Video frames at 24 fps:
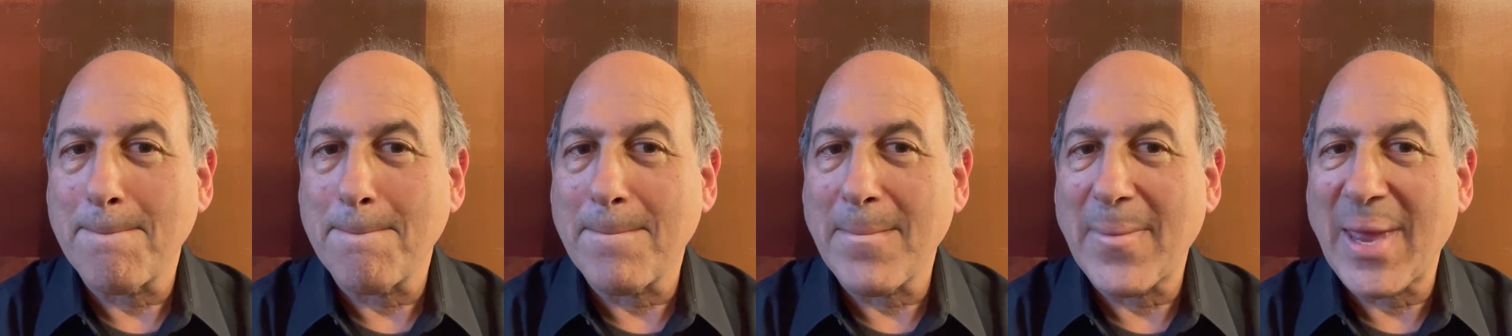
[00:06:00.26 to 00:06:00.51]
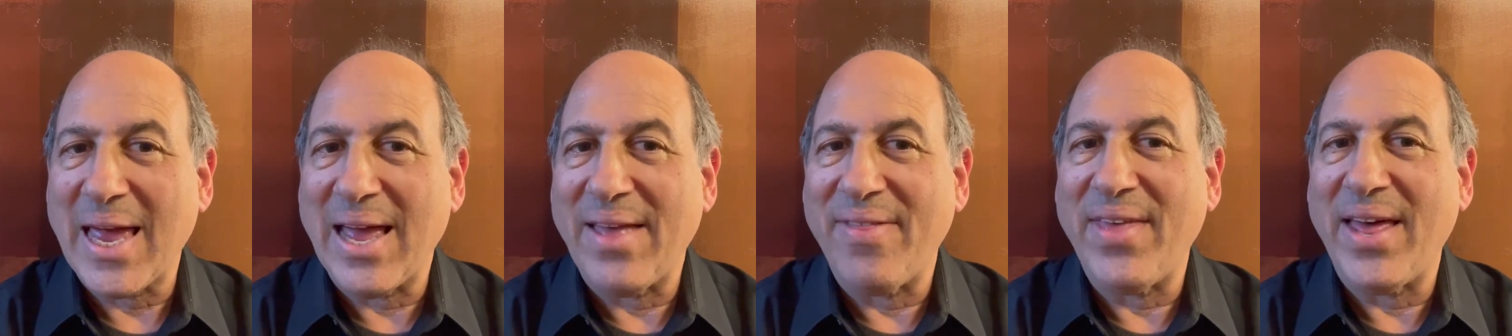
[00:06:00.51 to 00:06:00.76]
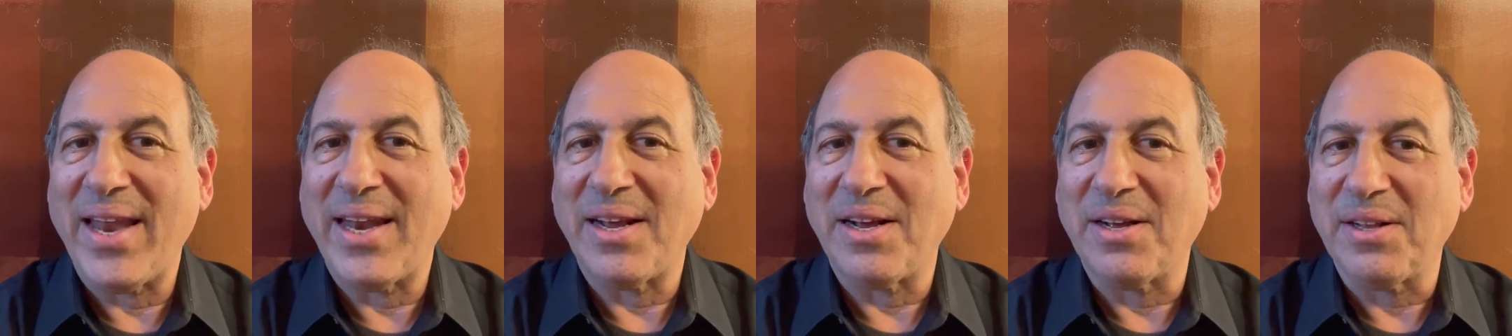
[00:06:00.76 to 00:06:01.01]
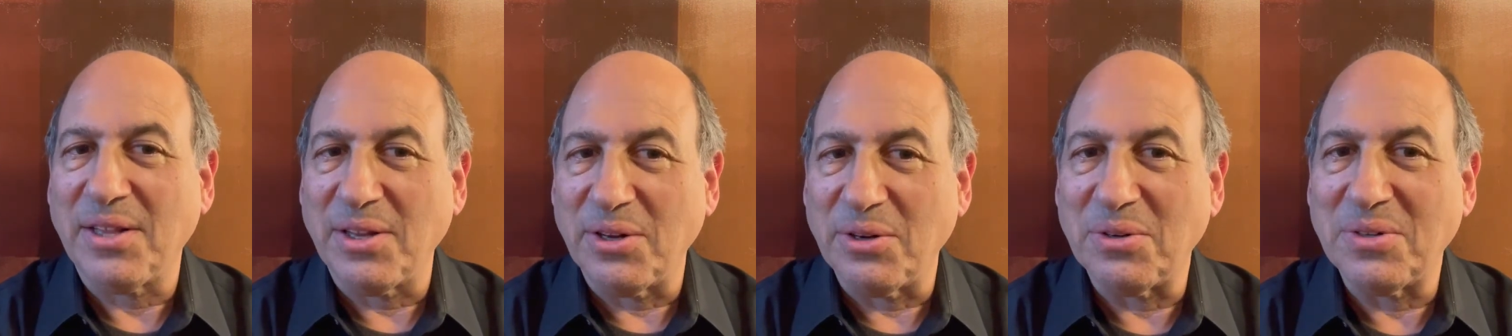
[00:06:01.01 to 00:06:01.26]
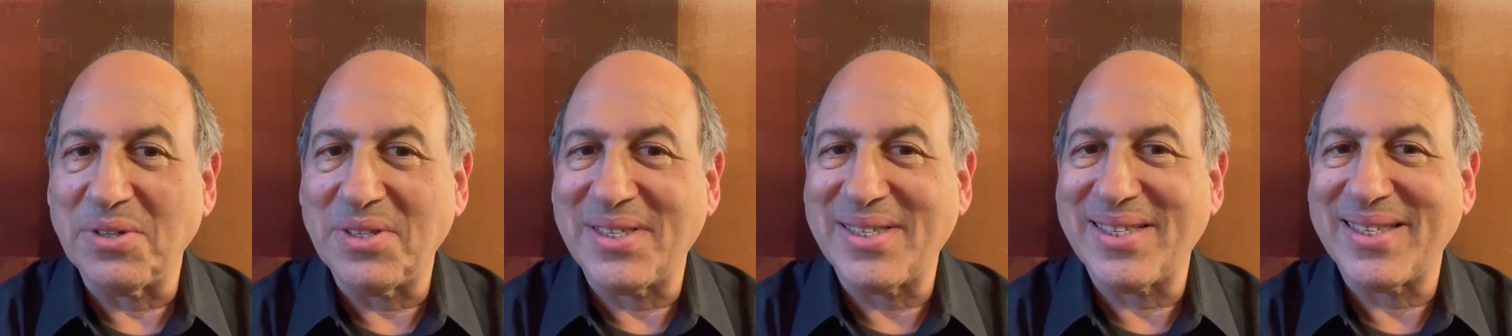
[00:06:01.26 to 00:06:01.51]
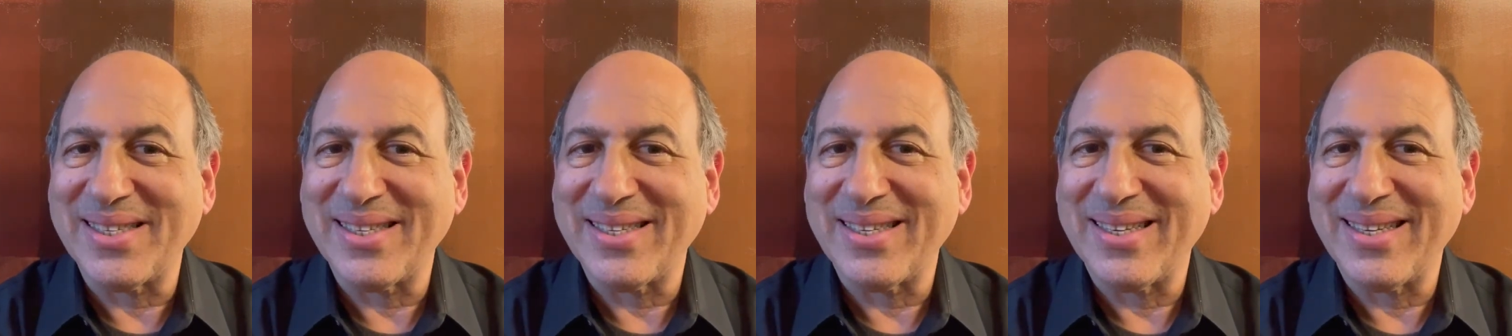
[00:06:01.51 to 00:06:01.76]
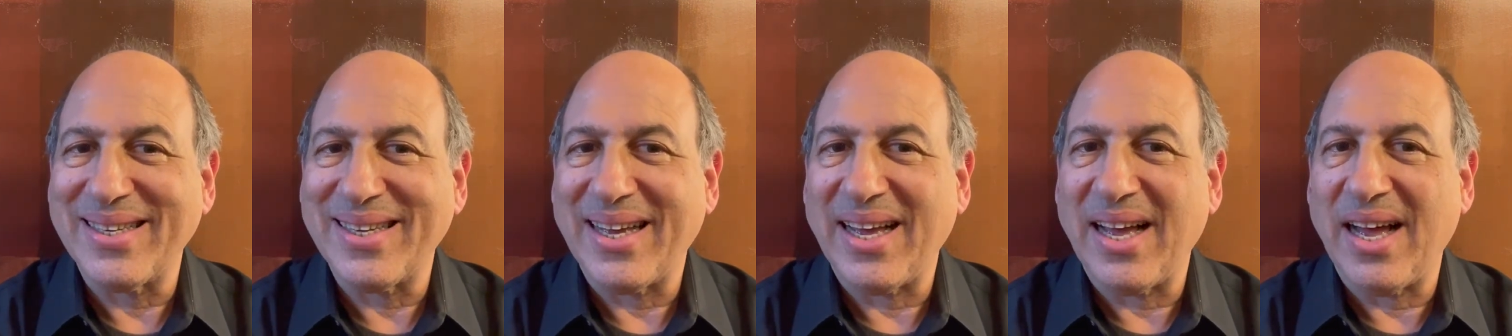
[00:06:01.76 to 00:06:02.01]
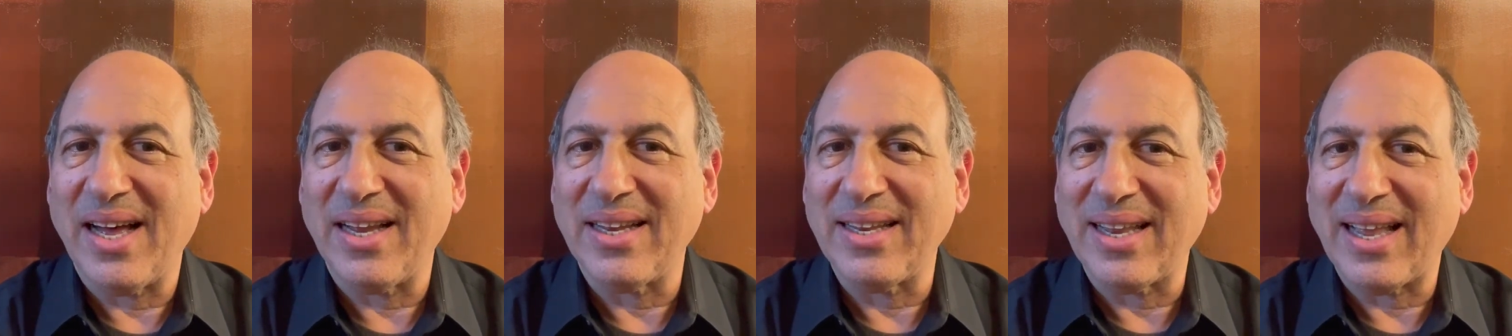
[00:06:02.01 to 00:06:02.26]
that includes
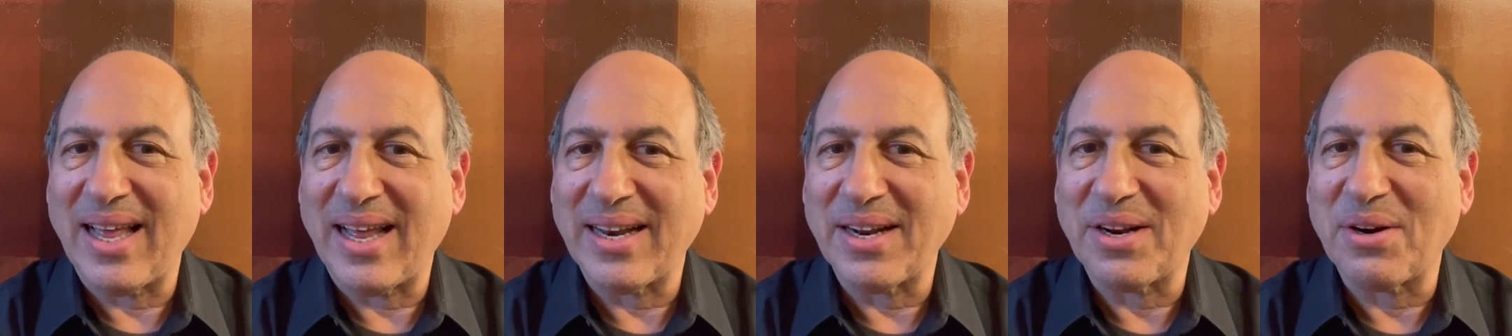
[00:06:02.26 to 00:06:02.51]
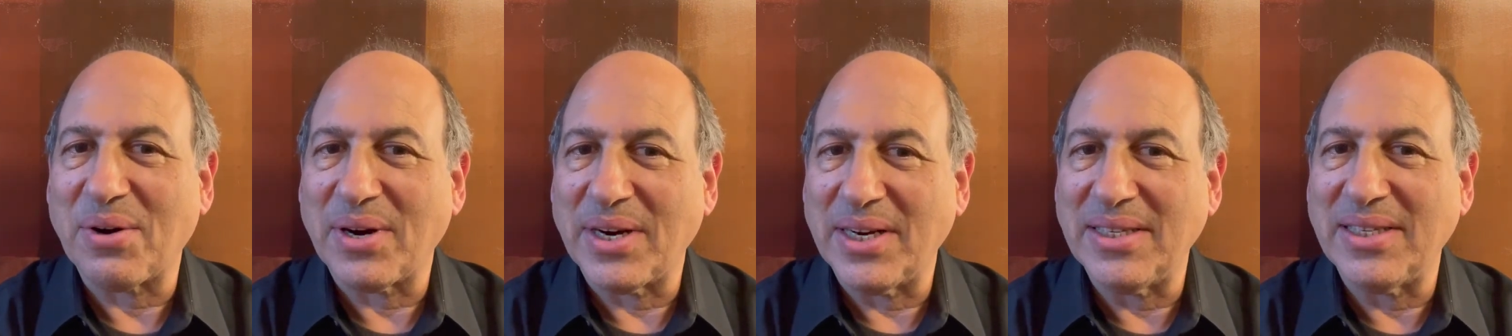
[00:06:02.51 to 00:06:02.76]
a lot of crazy